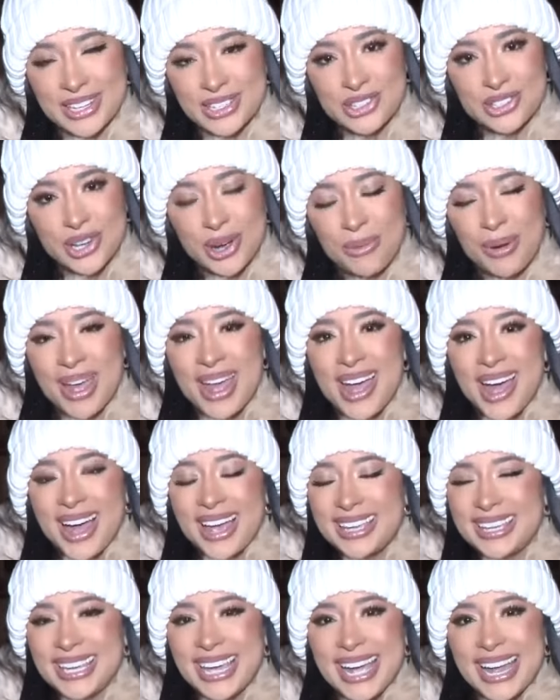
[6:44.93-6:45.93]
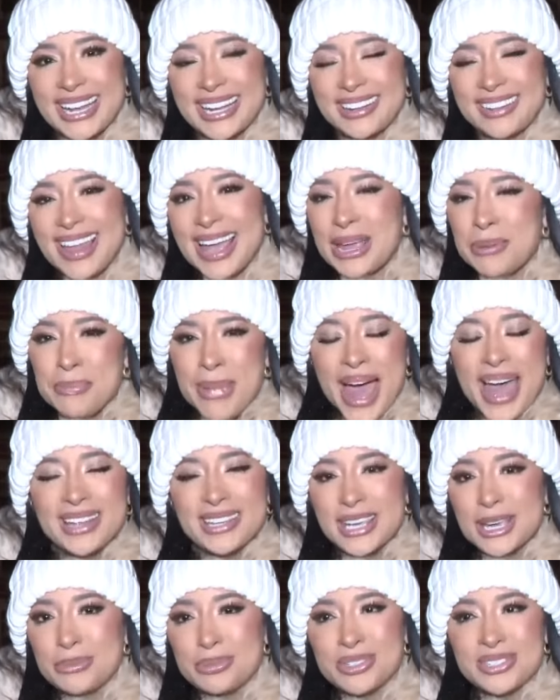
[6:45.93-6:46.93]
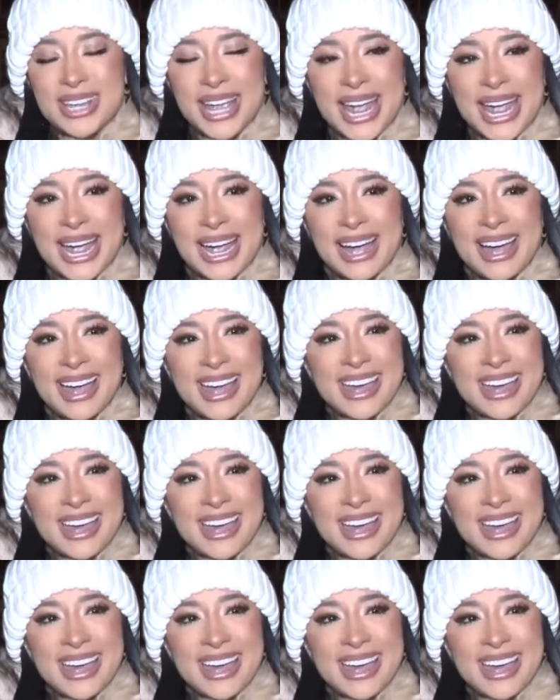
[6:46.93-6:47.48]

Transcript: So again, like Matt keeps saying,